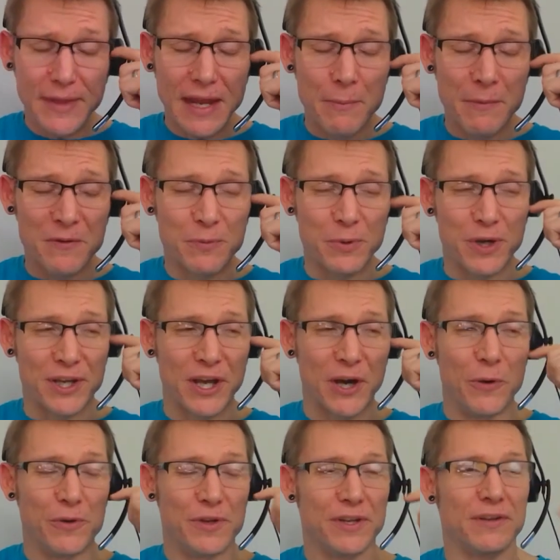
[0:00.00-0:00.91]
We have to put a
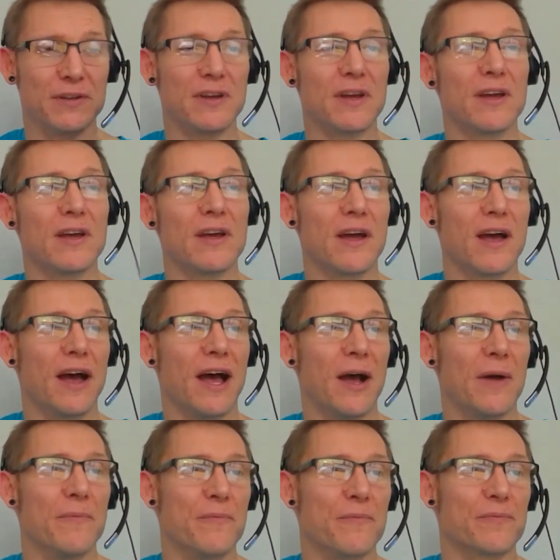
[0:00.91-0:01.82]
code in.
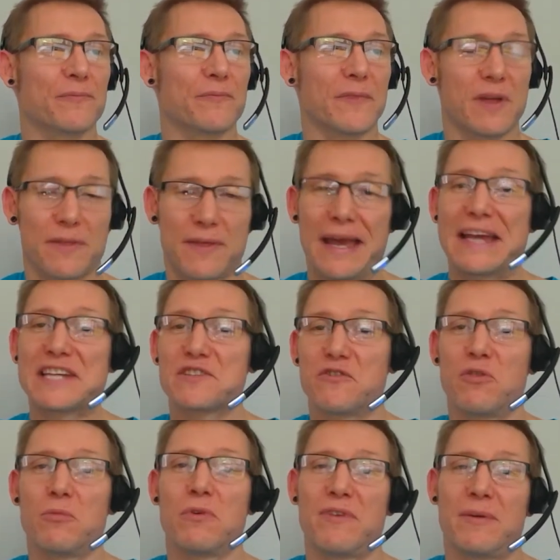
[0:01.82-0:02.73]
Um, that is
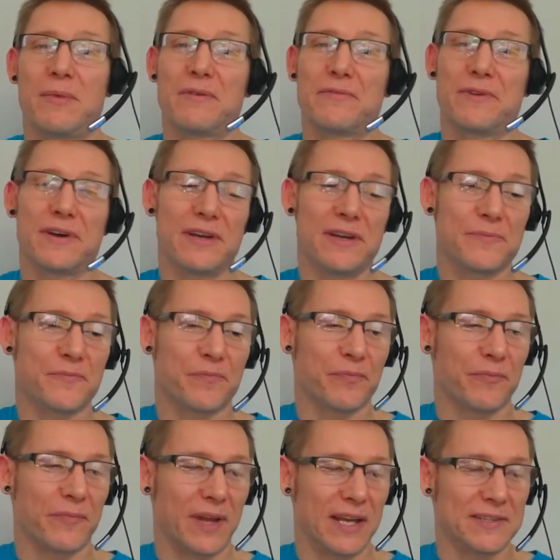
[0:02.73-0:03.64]
a form of MFA.
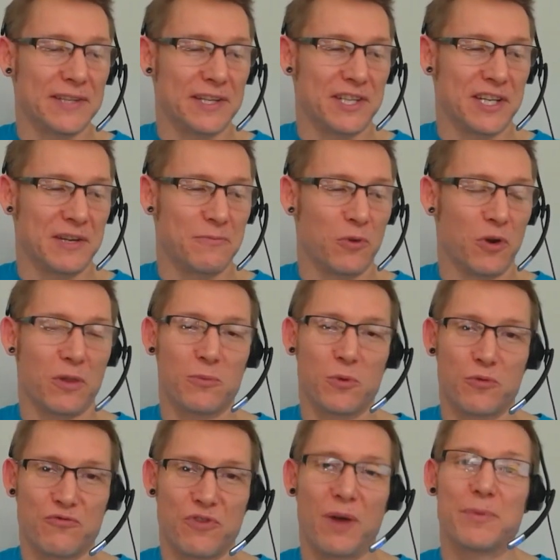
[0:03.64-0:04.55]
It's actually okay. one of the
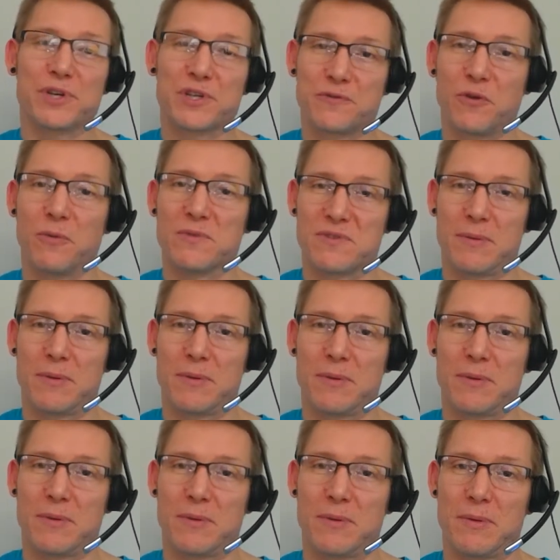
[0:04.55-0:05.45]
more rubbish forms of
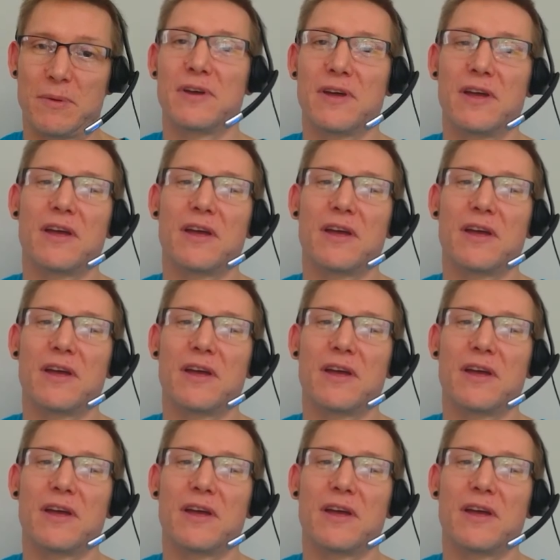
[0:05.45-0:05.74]
MFA. But